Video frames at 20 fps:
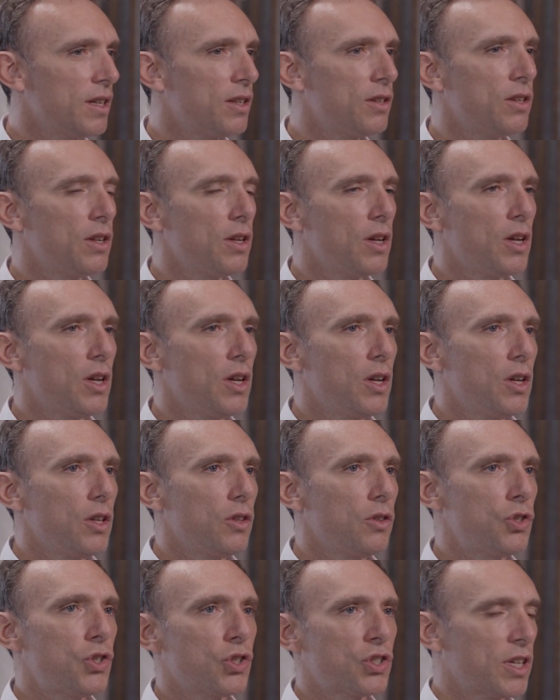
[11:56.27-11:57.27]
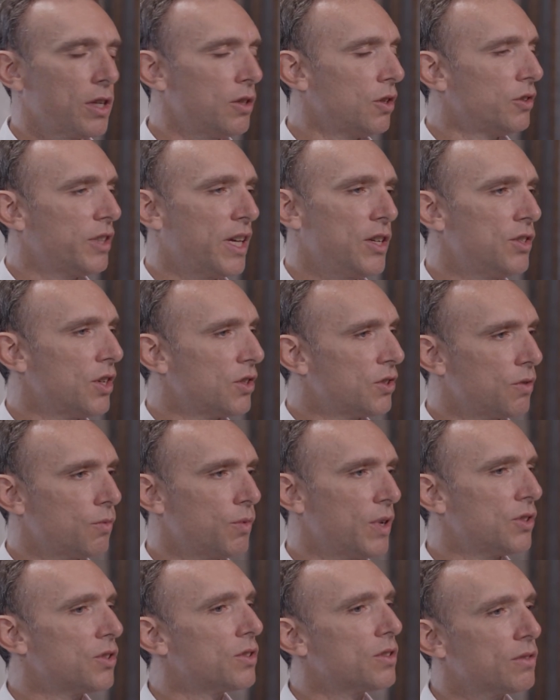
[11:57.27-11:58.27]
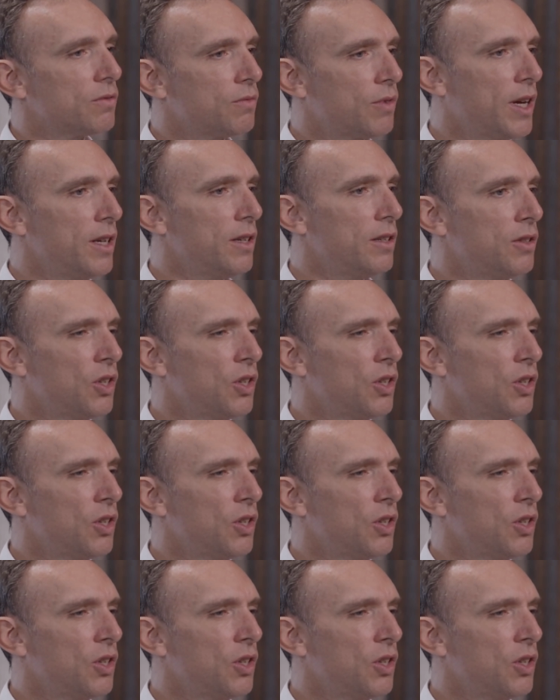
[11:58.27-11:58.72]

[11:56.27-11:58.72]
and they just cannot digest the risk, right?